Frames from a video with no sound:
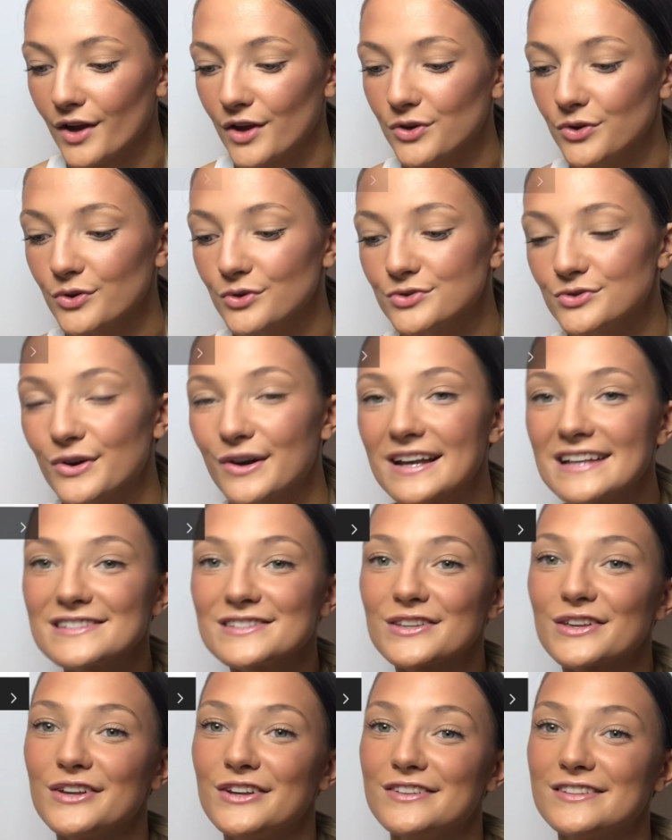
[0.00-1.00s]
Your dog is
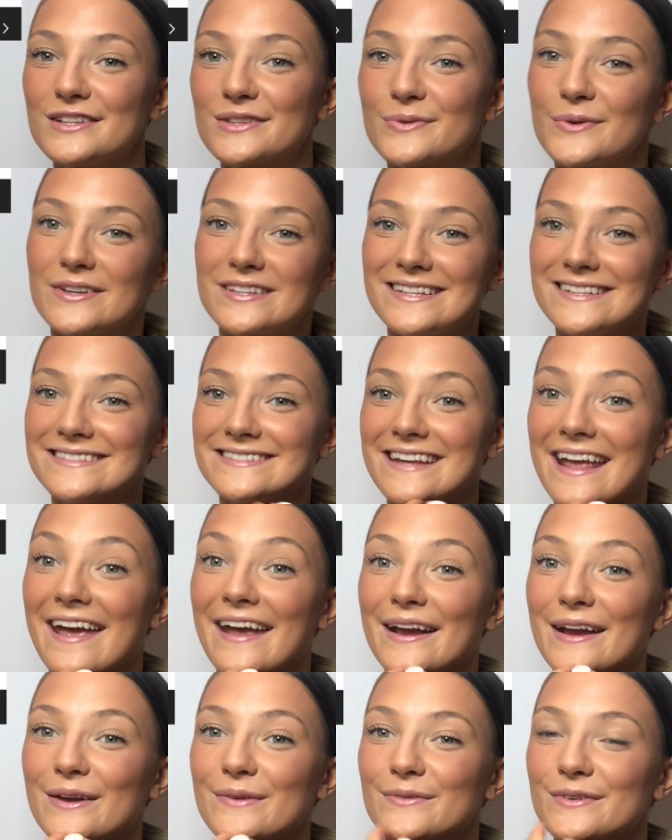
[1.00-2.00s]
the cutest, what's his
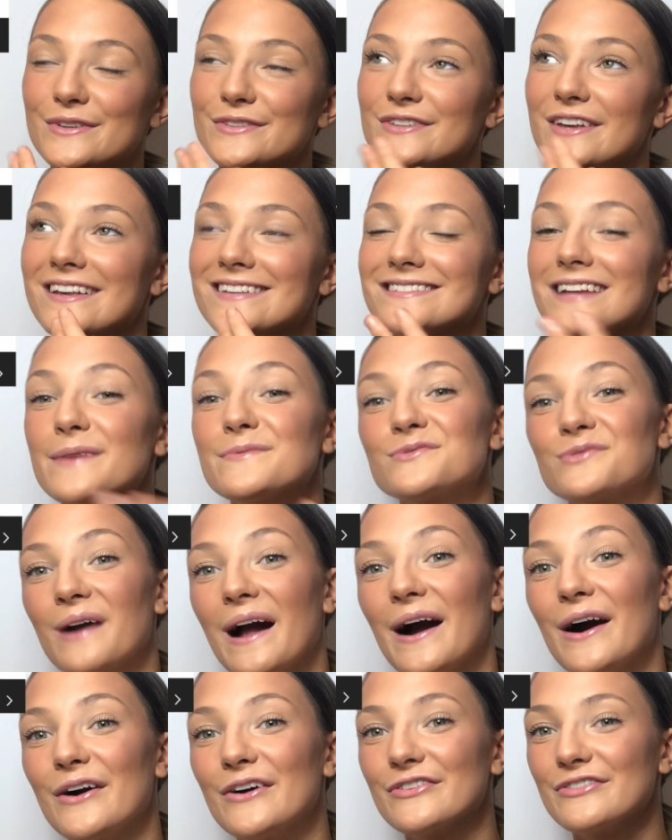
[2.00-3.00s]
name? So his name's
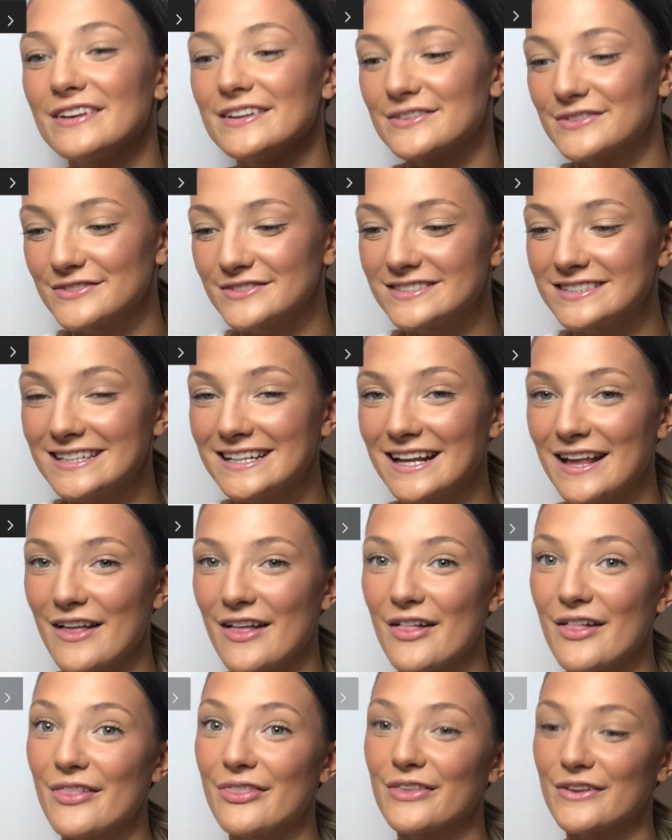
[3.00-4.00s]
Ralph. He's honestly
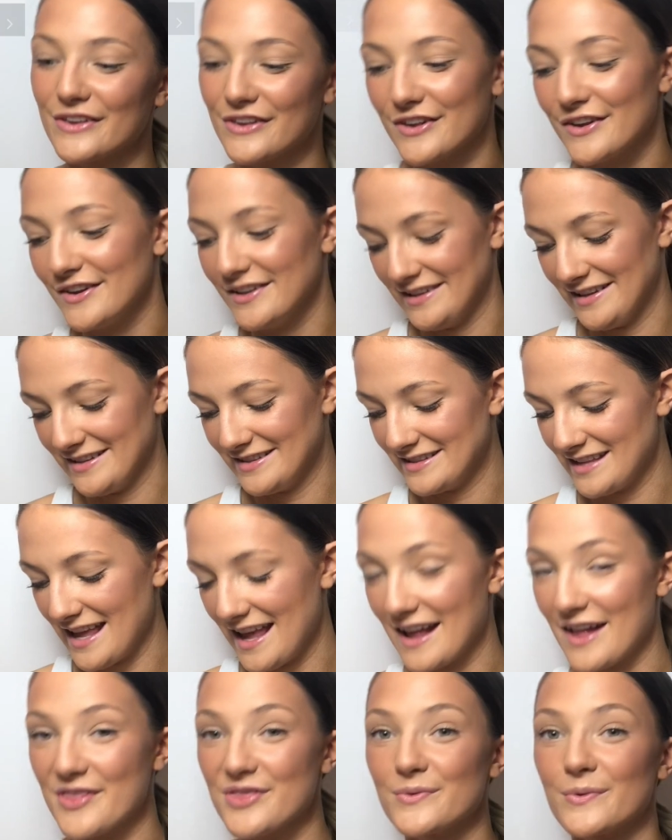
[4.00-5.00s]
the cutest
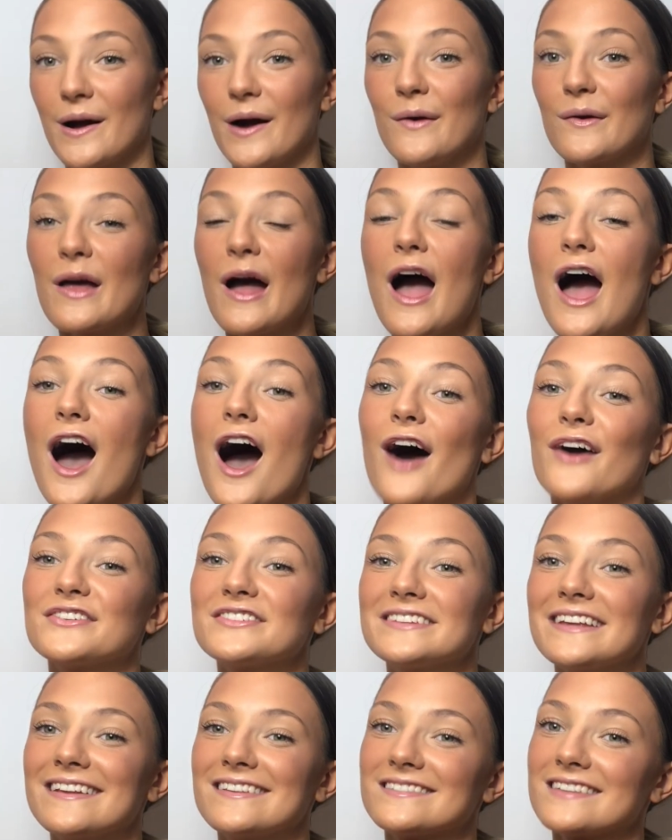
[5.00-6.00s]
thing in the world. I'll
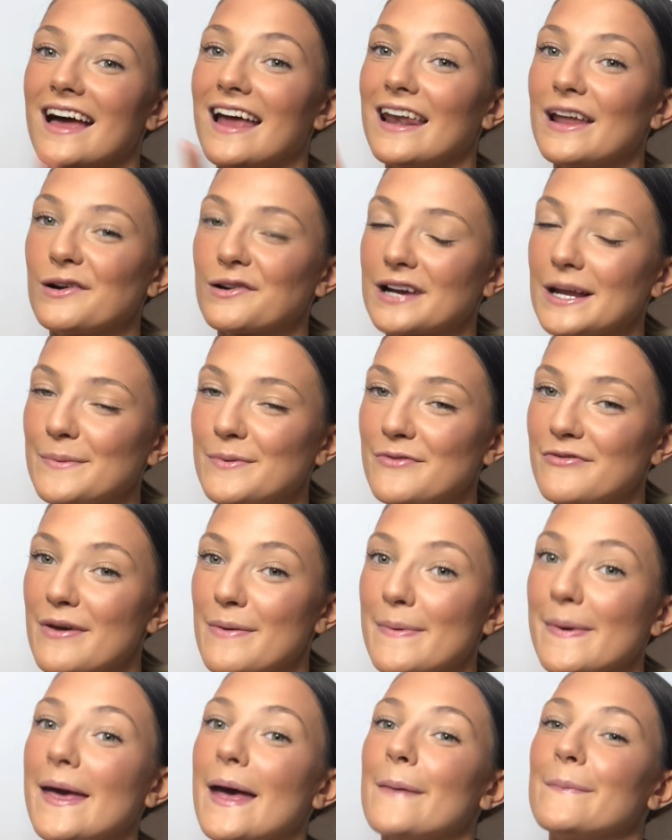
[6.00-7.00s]
just insert a little clip of
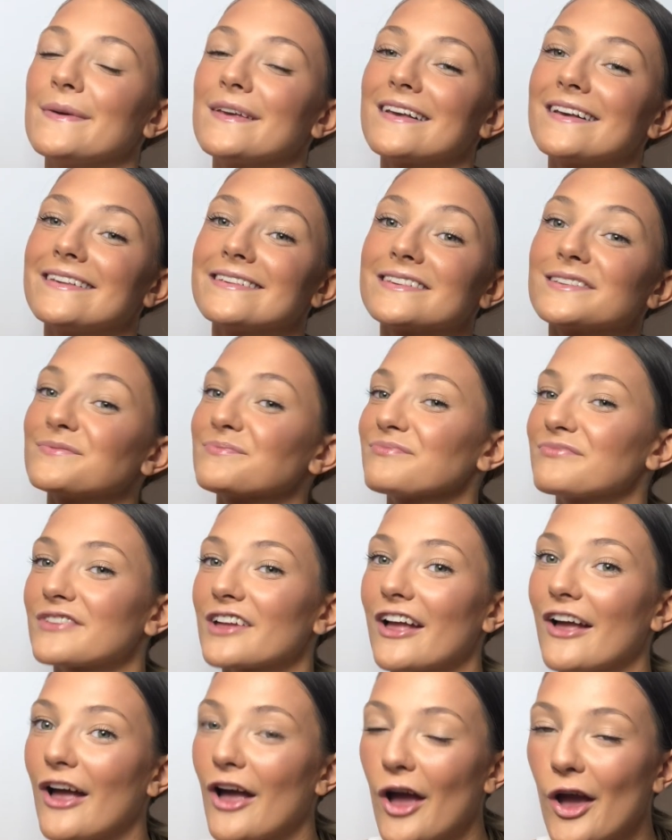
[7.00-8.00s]
him here because
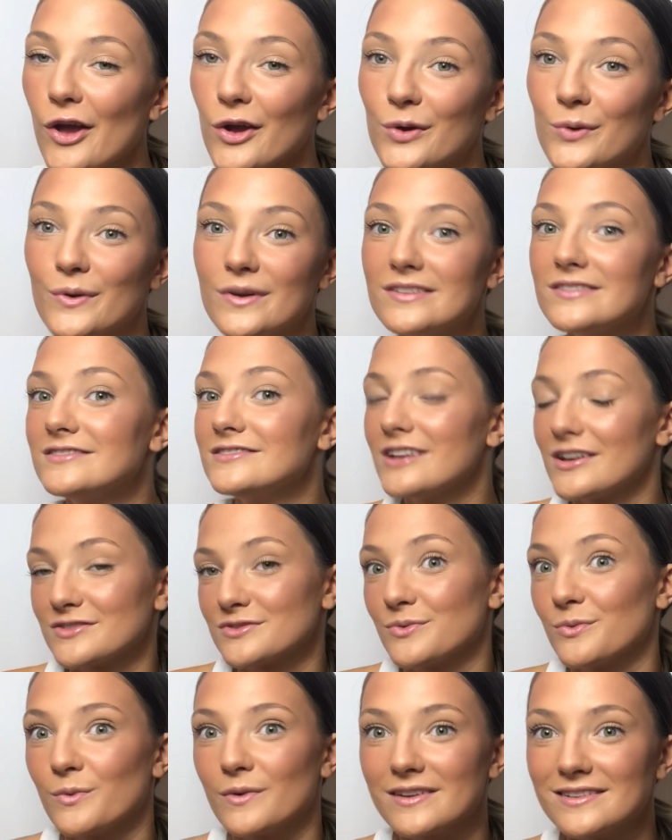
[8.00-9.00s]
who
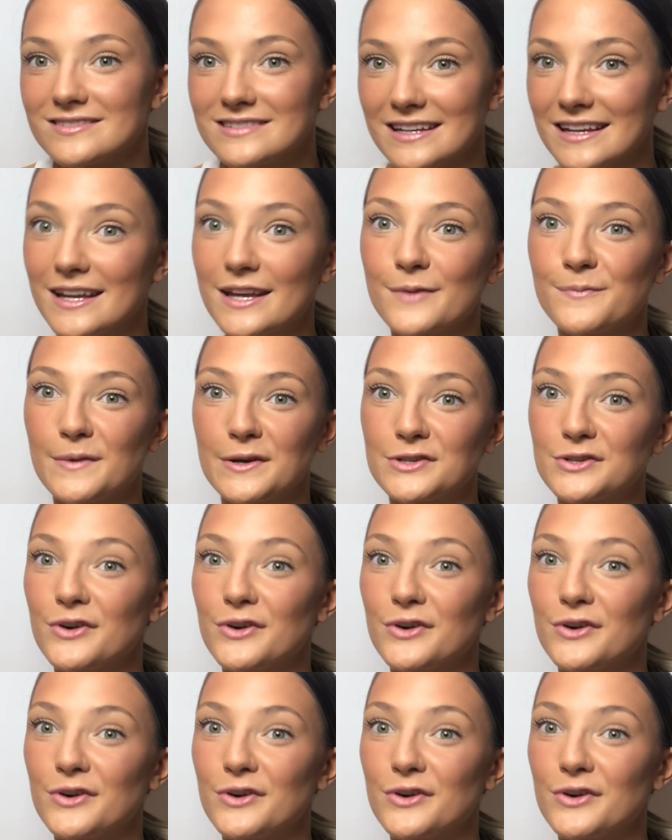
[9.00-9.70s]
doesn't want to see my